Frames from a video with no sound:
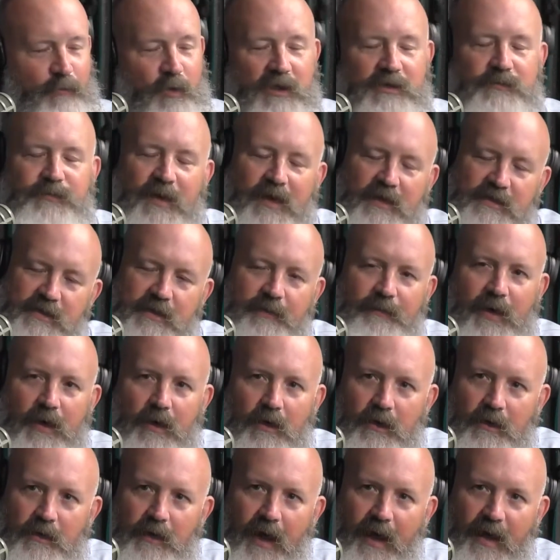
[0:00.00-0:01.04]
Well, it's because the
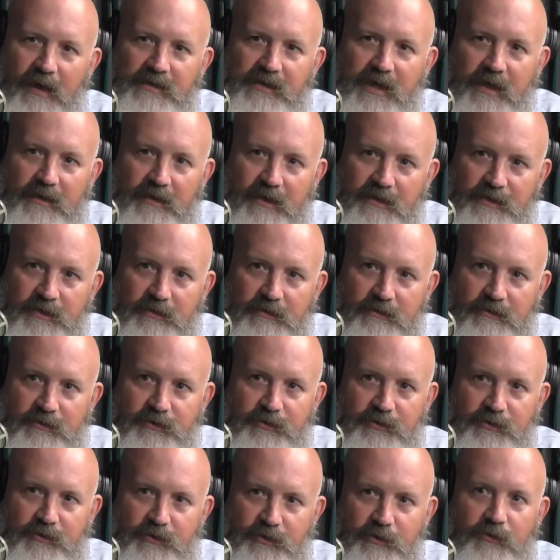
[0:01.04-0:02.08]
American accent doesn't
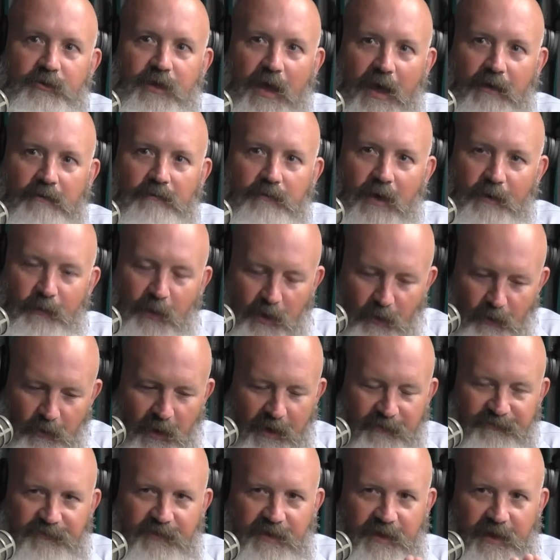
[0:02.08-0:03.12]
do that, right? We don't
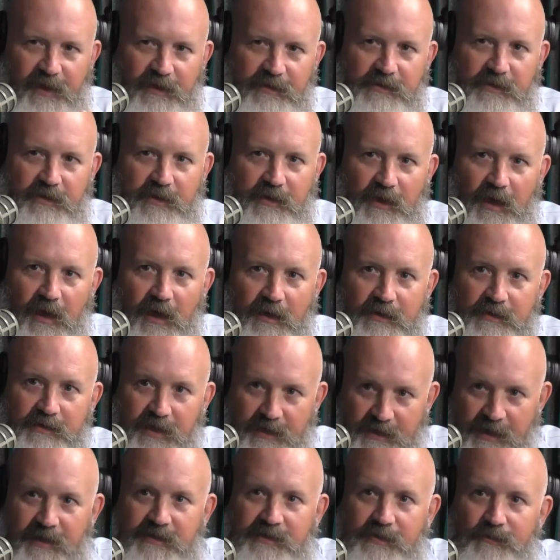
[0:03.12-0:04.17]
lift the ends of the lines.
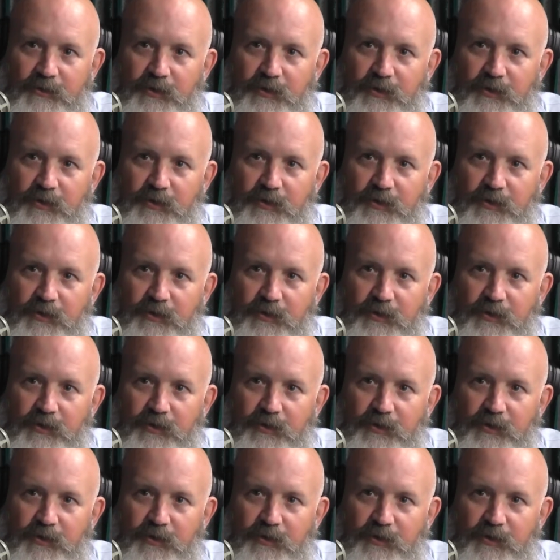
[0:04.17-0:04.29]
That takes some